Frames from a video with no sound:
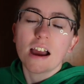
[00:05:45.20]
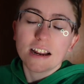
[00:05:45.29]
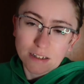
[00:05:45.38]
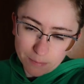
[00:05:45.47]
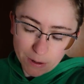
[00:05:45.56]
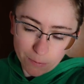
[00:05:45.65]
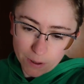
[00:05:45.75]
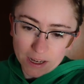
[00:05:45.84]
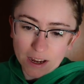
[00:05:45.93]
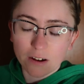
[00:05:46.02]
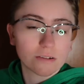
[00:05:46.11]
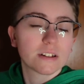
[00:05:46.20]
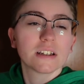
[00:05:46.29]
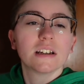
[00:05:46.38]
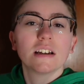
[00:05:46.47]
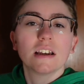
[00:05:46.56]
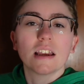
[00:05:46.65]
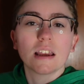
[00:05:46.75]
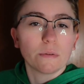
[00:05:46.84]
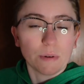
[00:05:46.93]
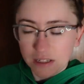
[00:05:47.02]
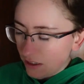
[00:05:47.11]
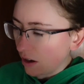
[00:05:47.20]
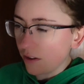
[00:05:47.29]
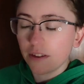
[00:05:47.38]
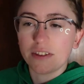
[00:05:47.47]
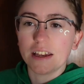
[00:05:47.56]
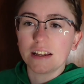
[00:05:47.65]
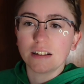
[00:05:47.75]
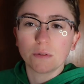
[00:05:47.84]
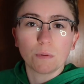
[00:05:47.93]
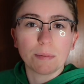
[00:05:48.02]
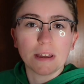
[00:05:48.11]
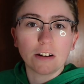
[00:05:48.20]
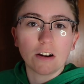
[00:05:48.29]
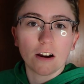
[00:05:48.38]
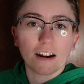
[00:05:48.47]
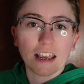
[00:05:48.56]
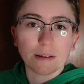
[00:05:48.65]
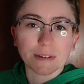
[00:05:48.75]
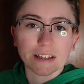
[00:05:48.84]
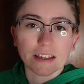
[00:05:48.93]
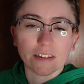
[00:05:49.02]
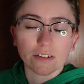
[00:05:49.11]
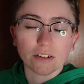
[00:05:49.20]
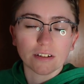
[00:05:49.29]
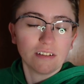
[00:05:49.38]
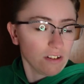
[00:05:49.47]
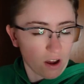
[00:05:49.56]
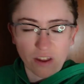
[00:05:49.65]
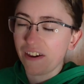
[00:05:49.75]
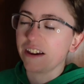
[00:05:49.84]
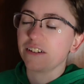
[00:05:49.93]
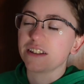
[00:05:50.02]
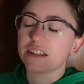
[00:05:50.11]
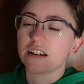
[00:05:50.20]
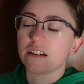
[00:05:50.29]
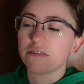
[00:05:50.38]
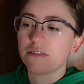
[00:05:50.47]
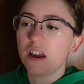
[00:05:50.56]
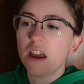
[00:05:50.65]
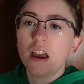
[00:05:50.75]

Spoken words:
I did my workout and we did all the things. We played card games together, all that good stuff.